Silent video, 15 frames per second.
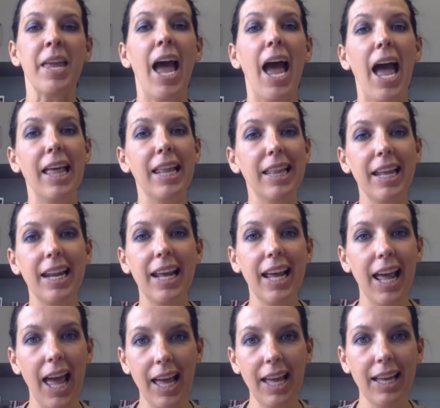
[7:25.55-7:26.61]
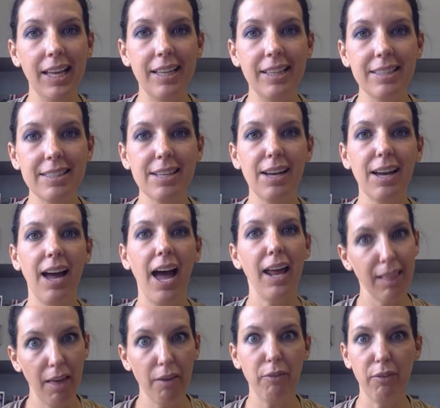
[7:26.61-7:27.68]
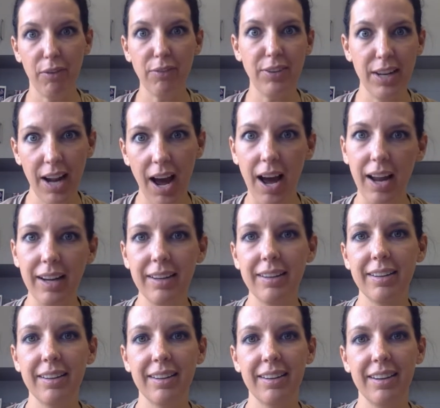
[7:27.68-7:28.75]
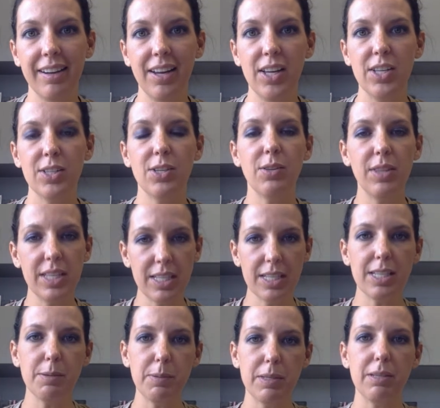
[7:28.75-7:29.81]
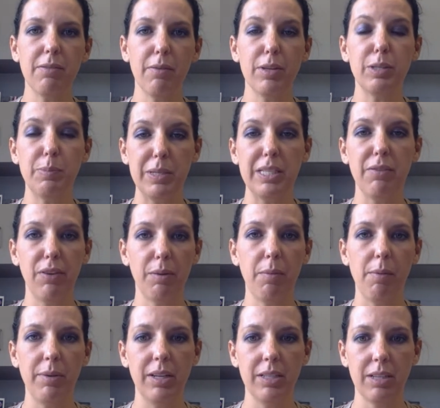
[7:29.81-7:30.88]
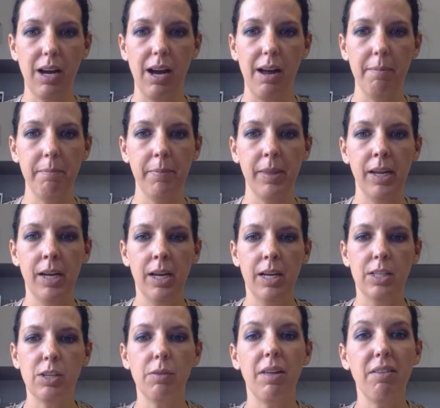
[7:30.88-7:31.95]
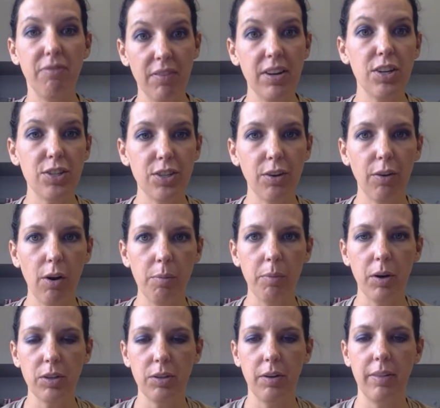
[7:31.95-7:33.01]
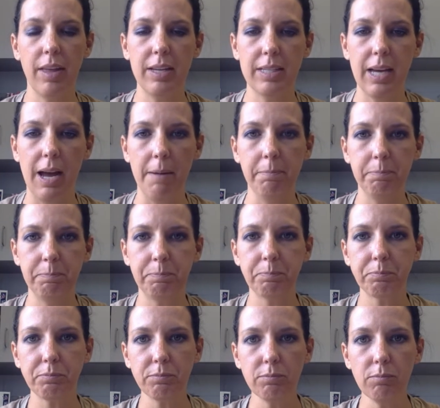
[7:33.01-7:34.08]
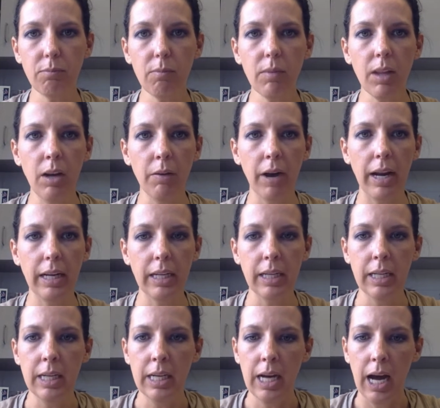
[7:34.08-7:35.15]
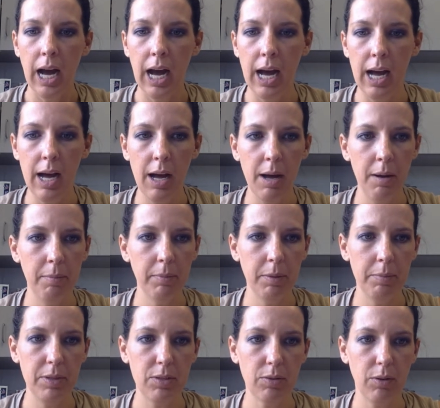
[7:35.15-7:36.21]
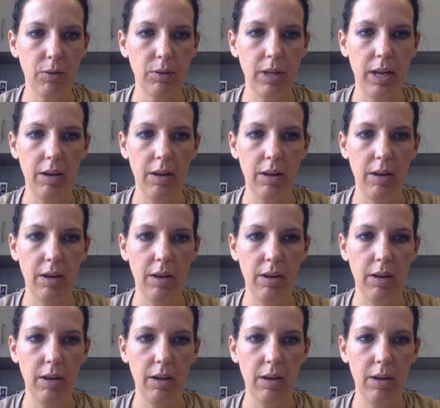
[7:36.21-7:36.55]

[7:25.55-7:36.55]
and then it ends at 11:59. So this is a specific moment in time. So they finished their homework during that time. All right. Let me scroll down.